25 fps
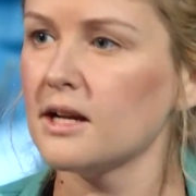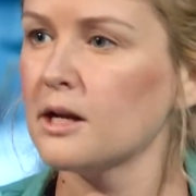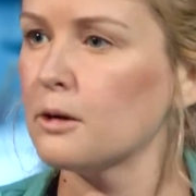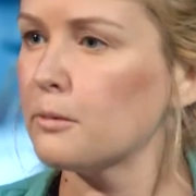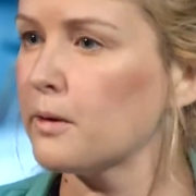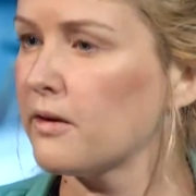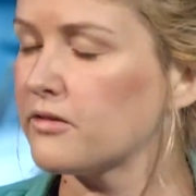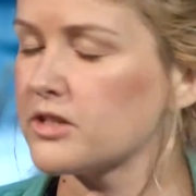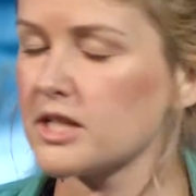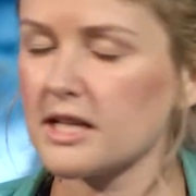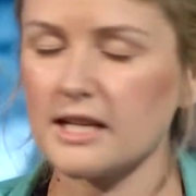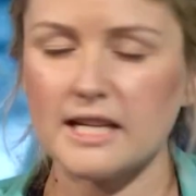We
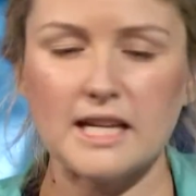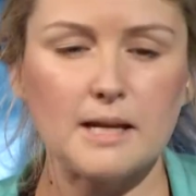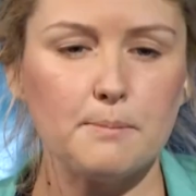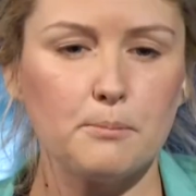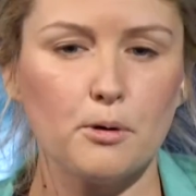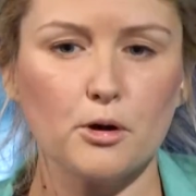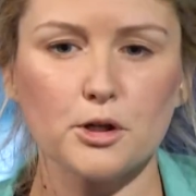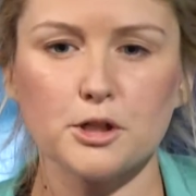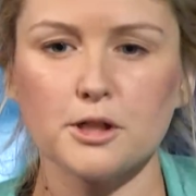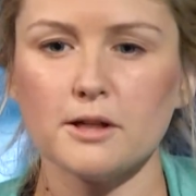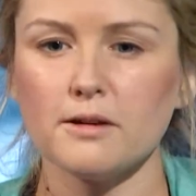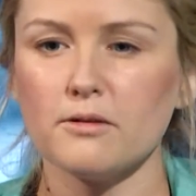have to keep
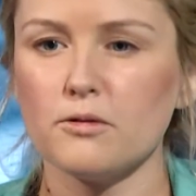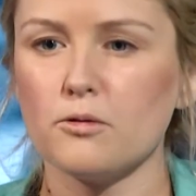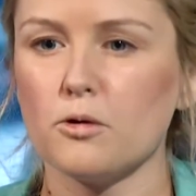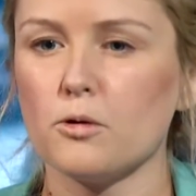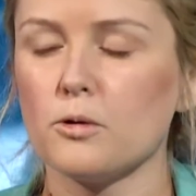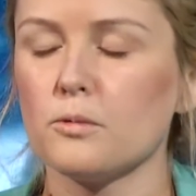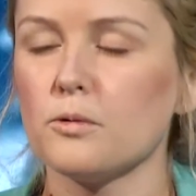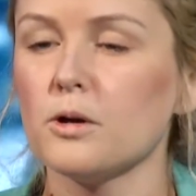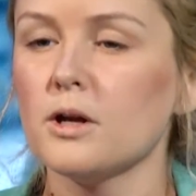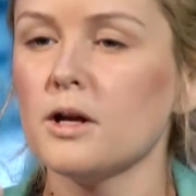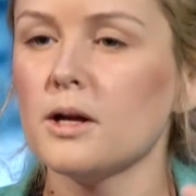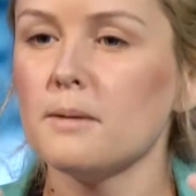pushing
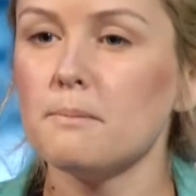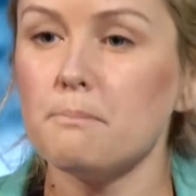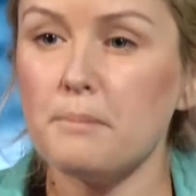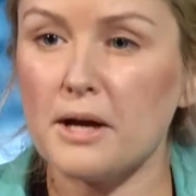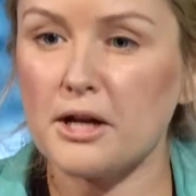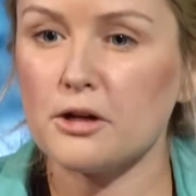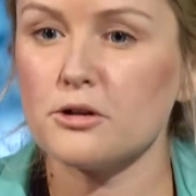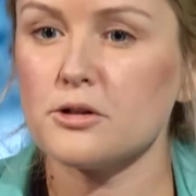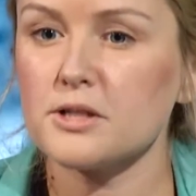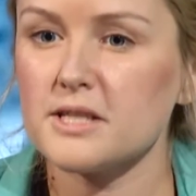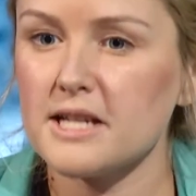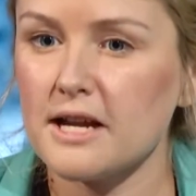for
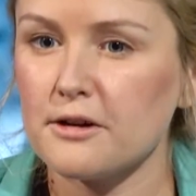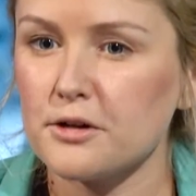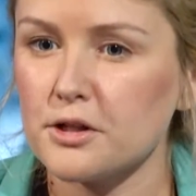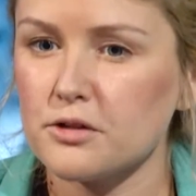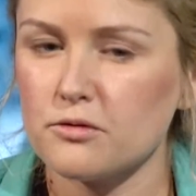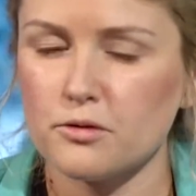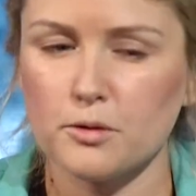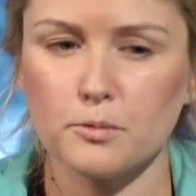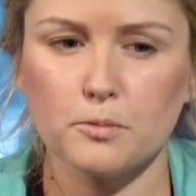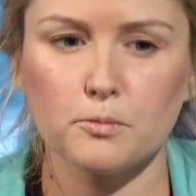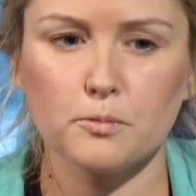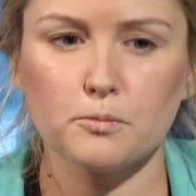better standards
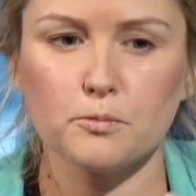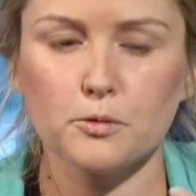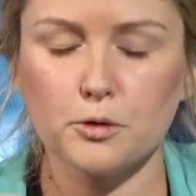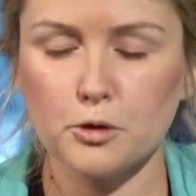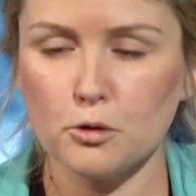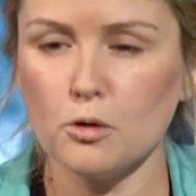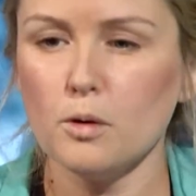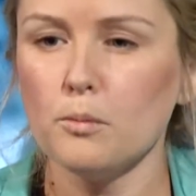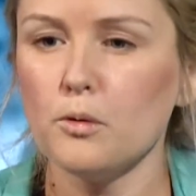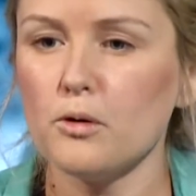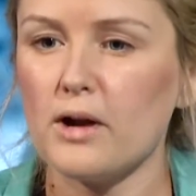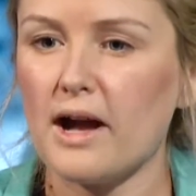for
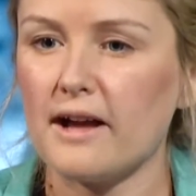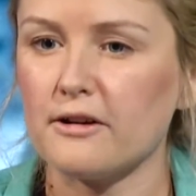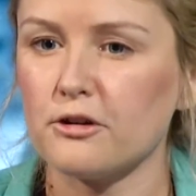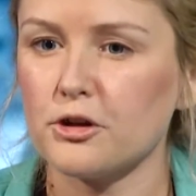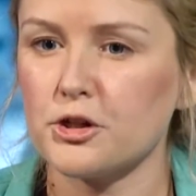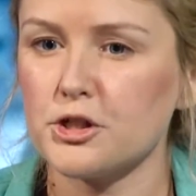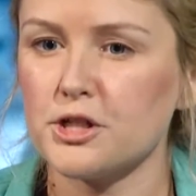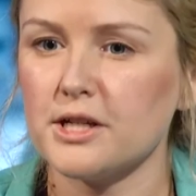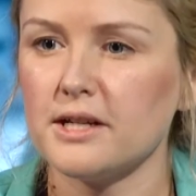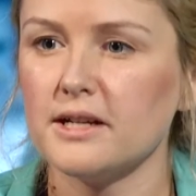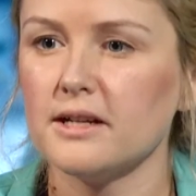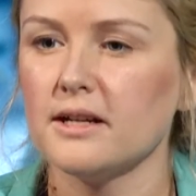renewable
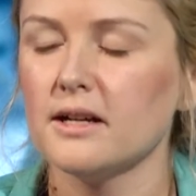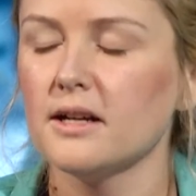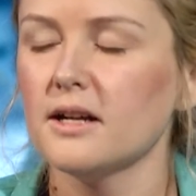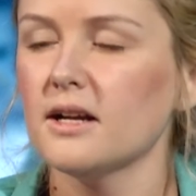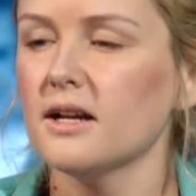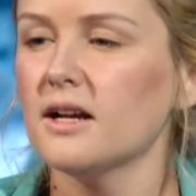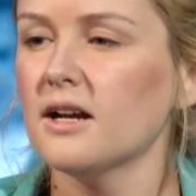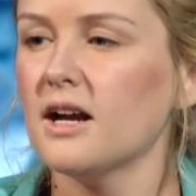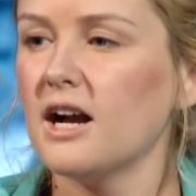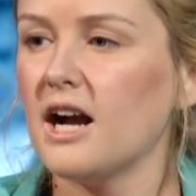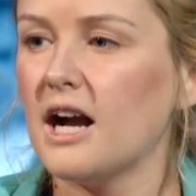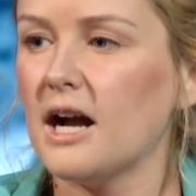energy,
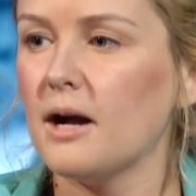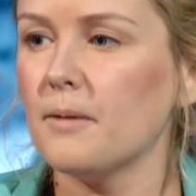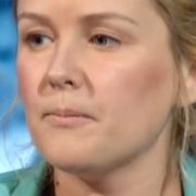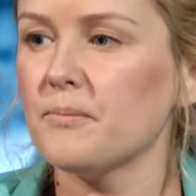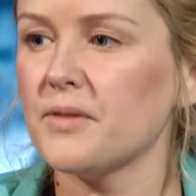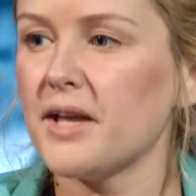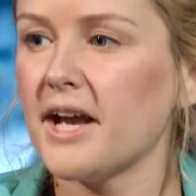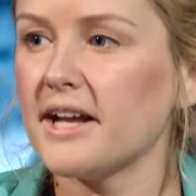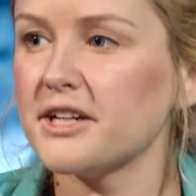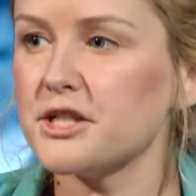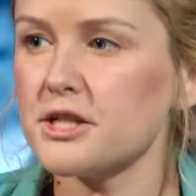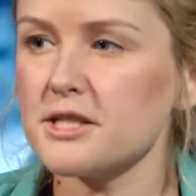
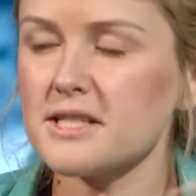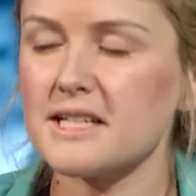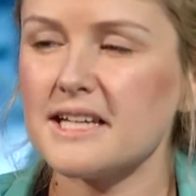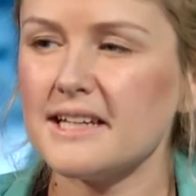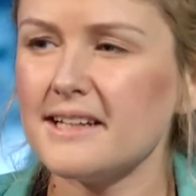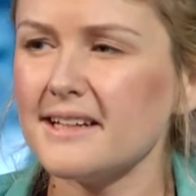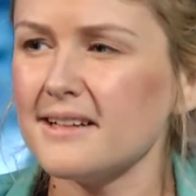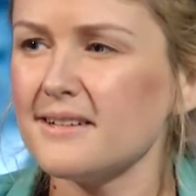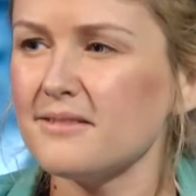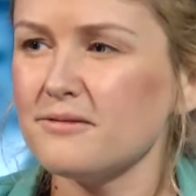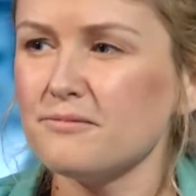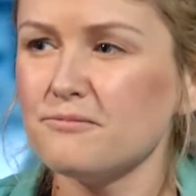and just
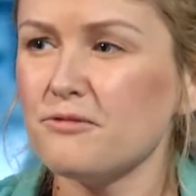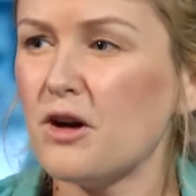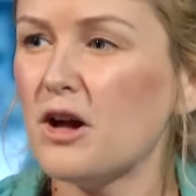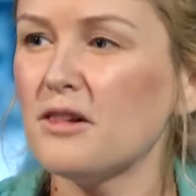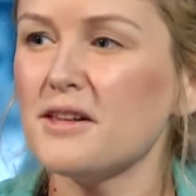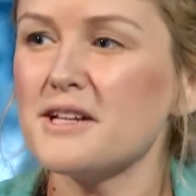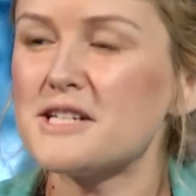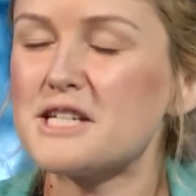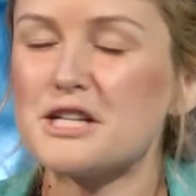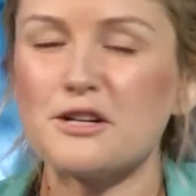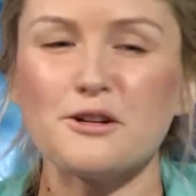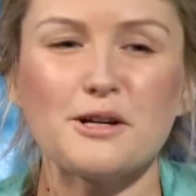
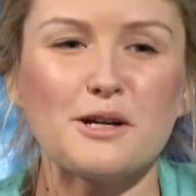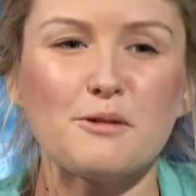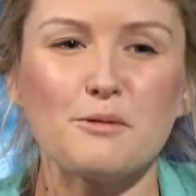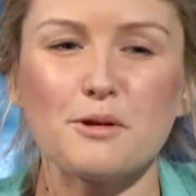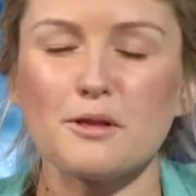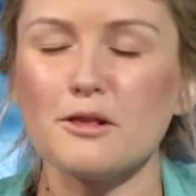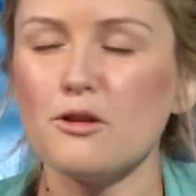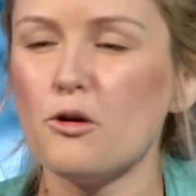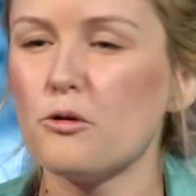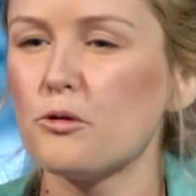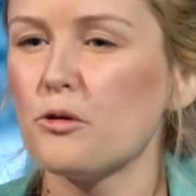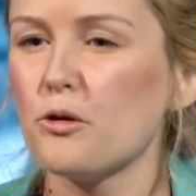volunteering with
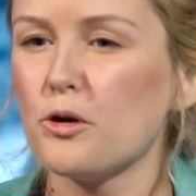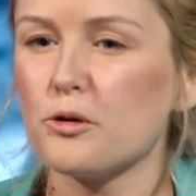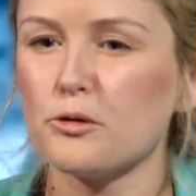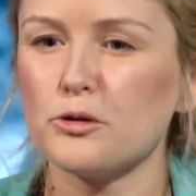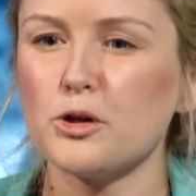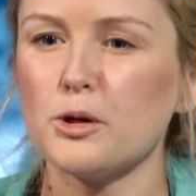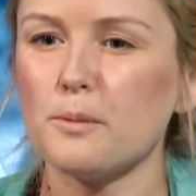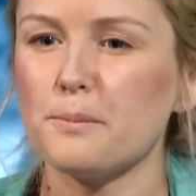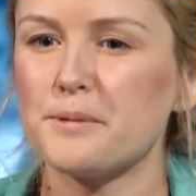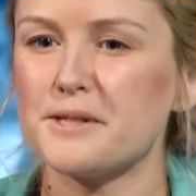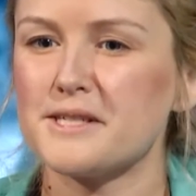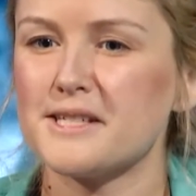local
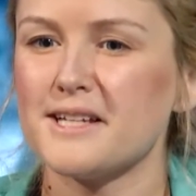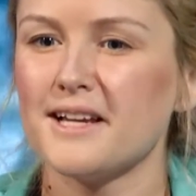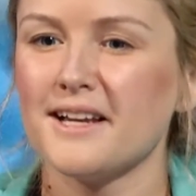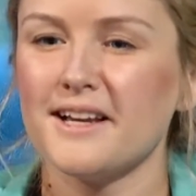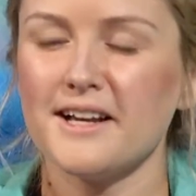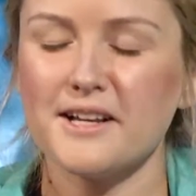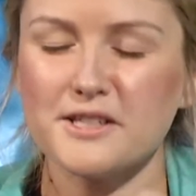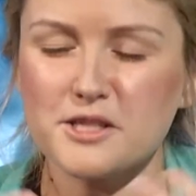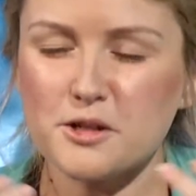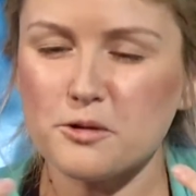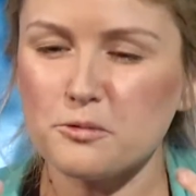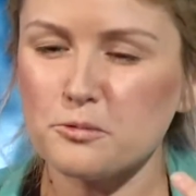groups.
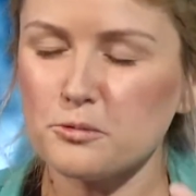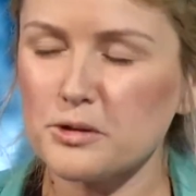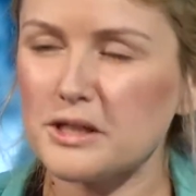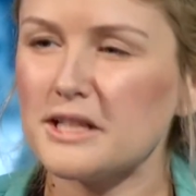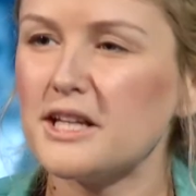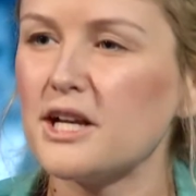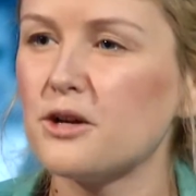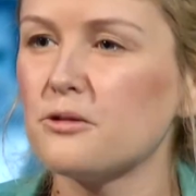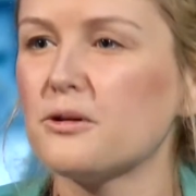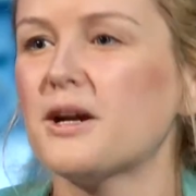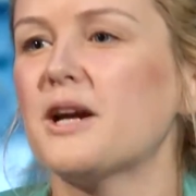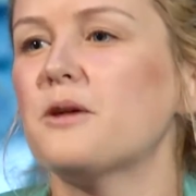It's a
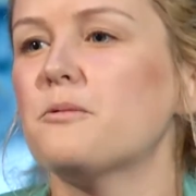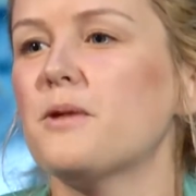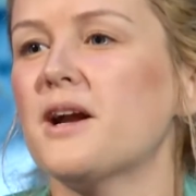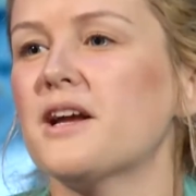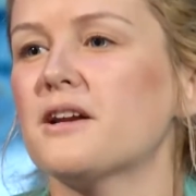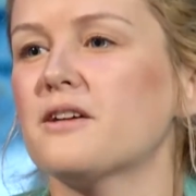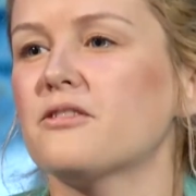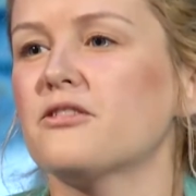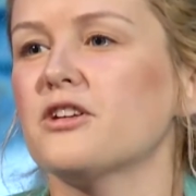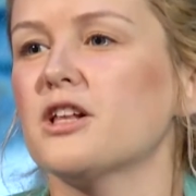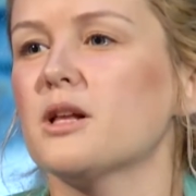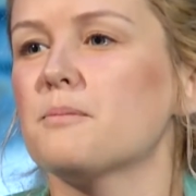really great way
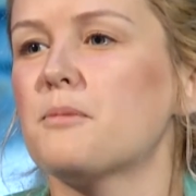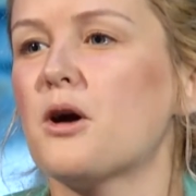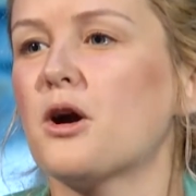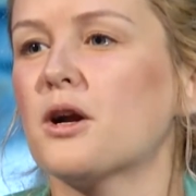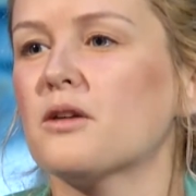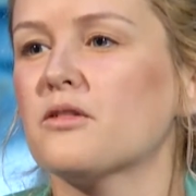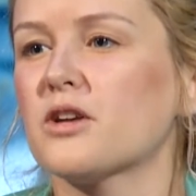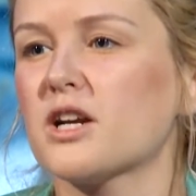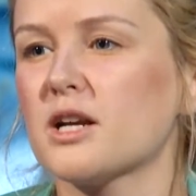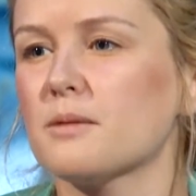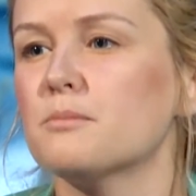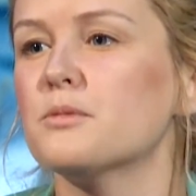to feel a part
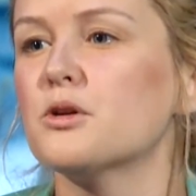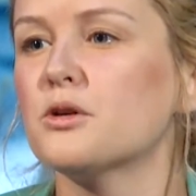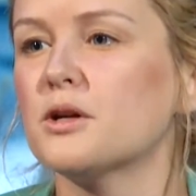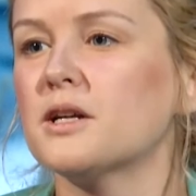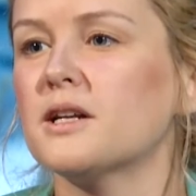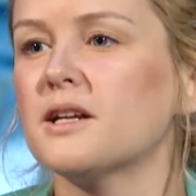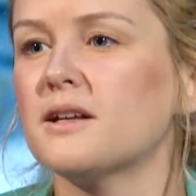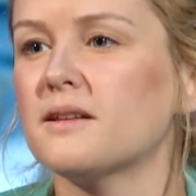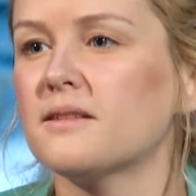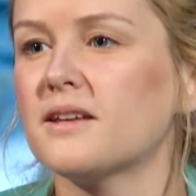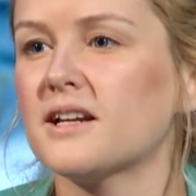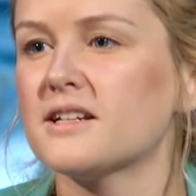of a
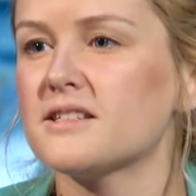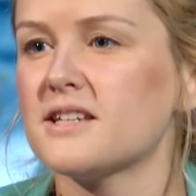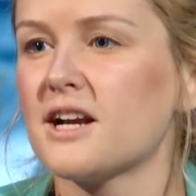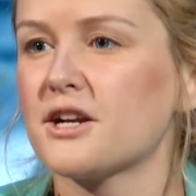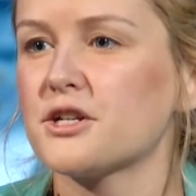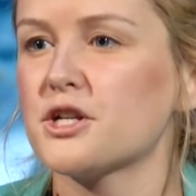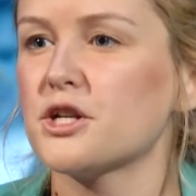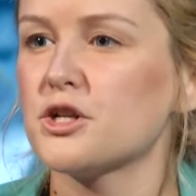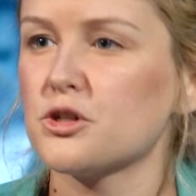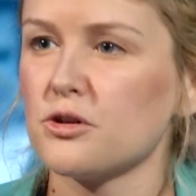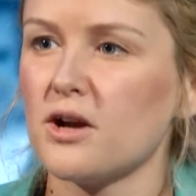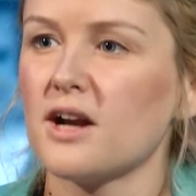community that is
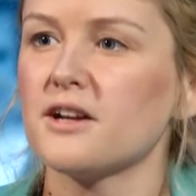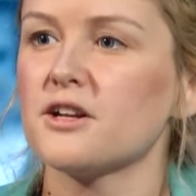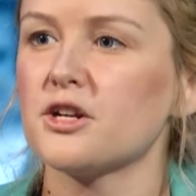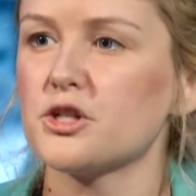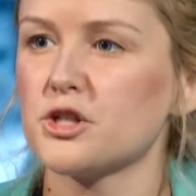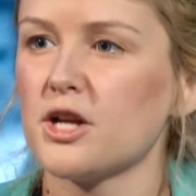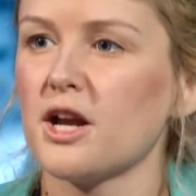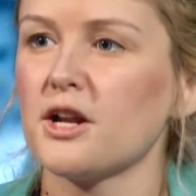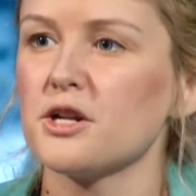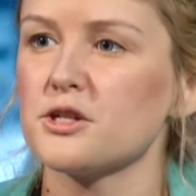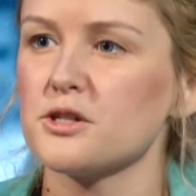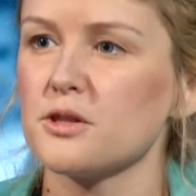actually trying to
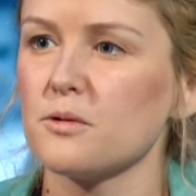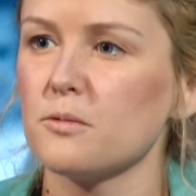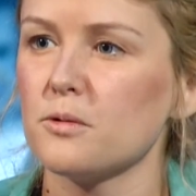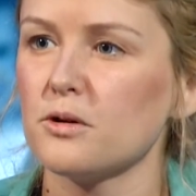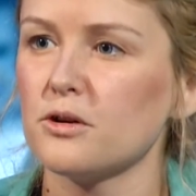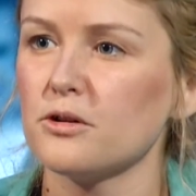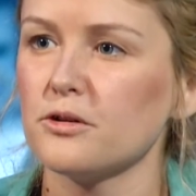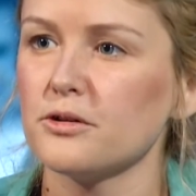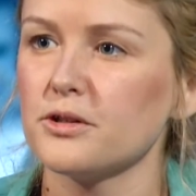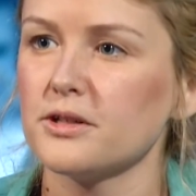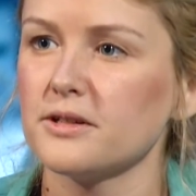change the world.